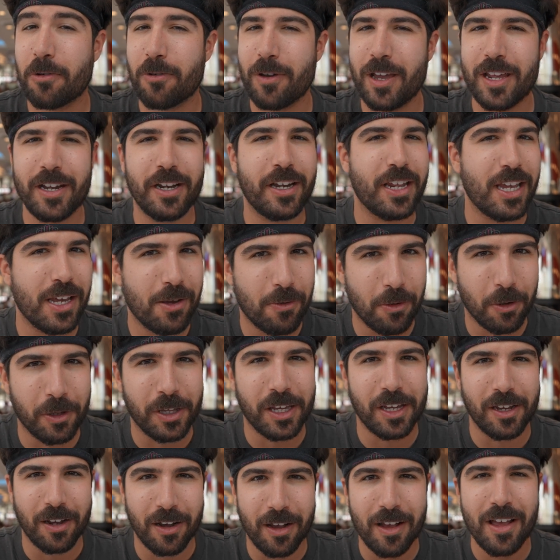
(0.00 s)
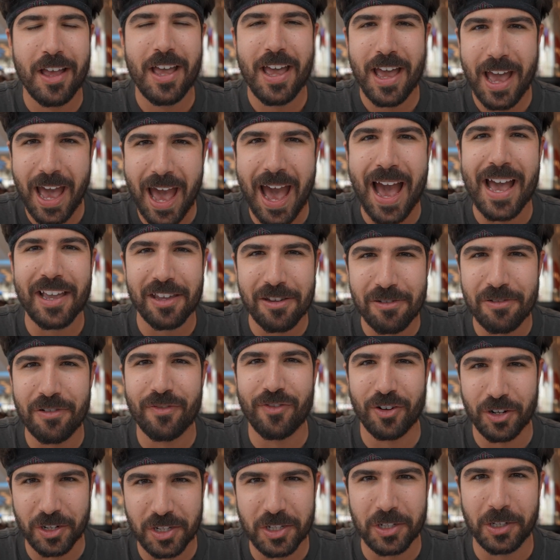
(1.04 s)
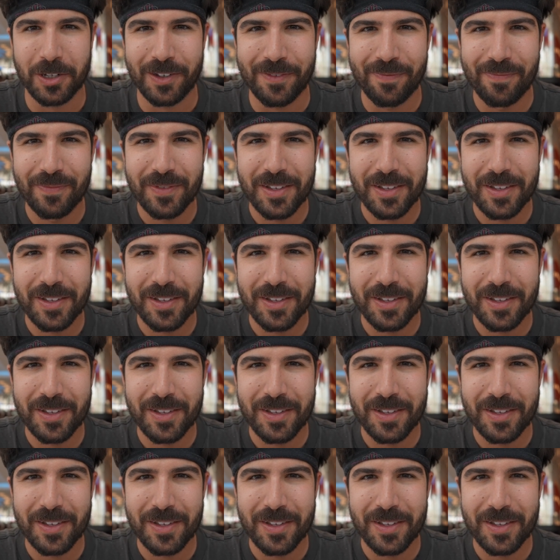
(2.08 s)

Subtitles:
created equal here at Universal.